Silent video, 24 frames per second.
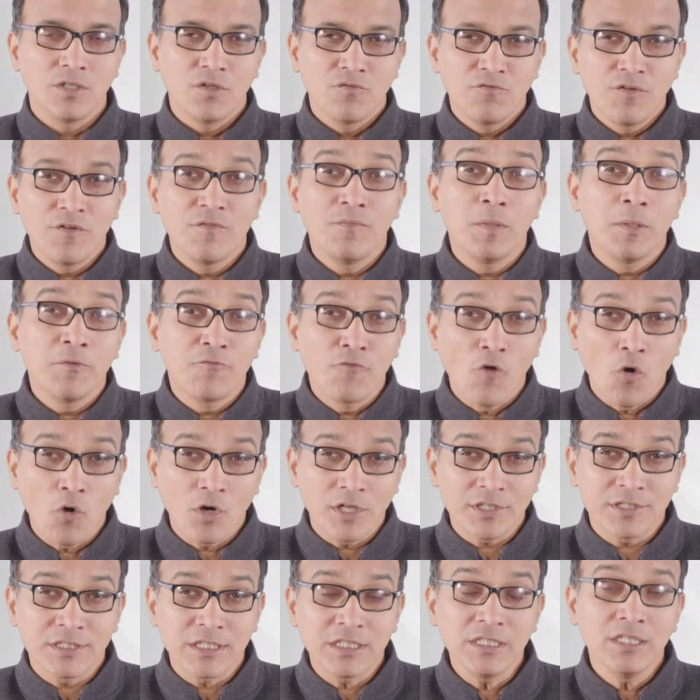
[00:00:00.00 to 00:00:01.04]
We will be
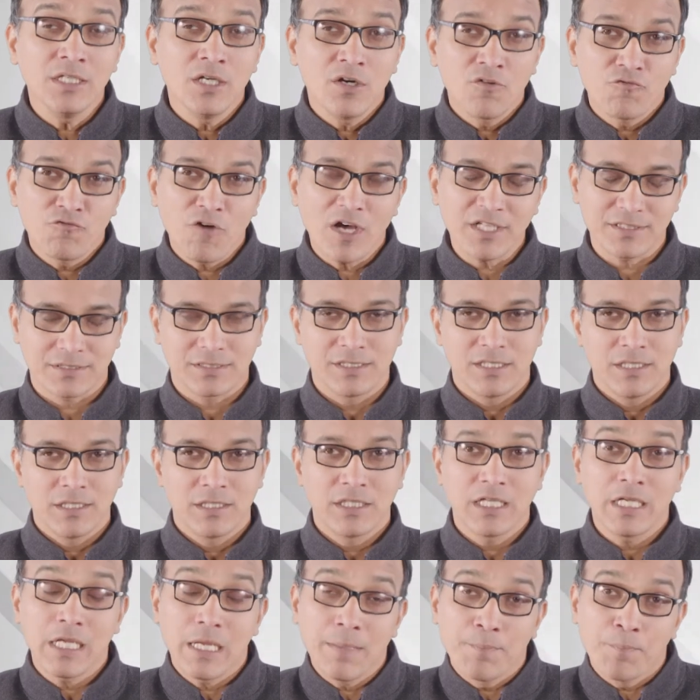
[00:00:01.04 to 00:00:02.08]
focusing first
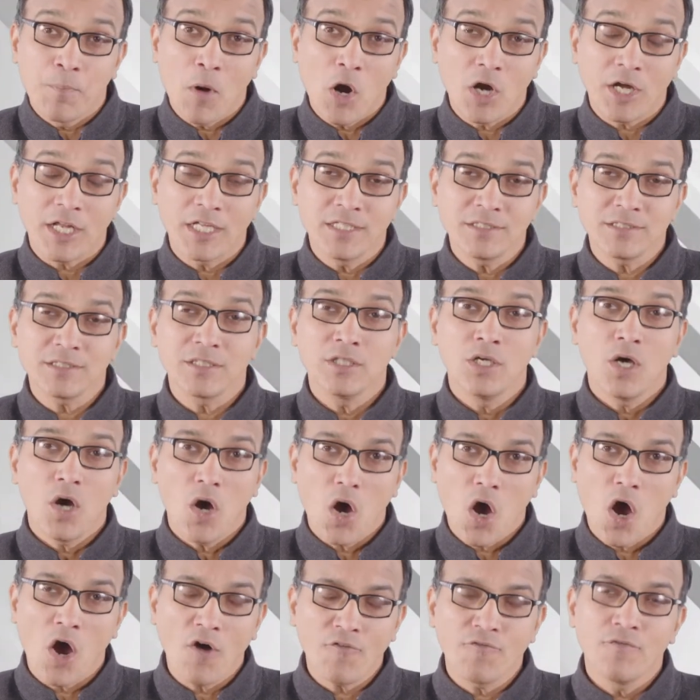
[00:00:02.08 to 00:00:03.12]
the importance
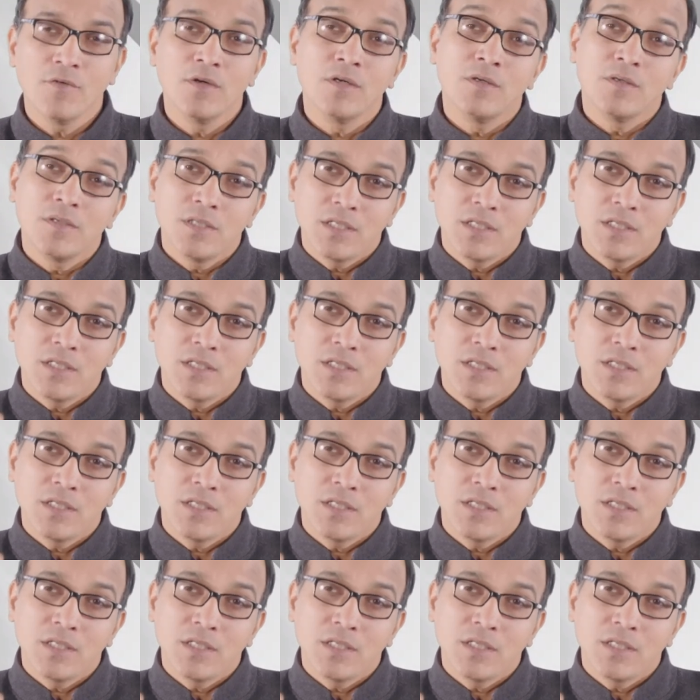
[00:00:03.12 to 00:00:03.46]
of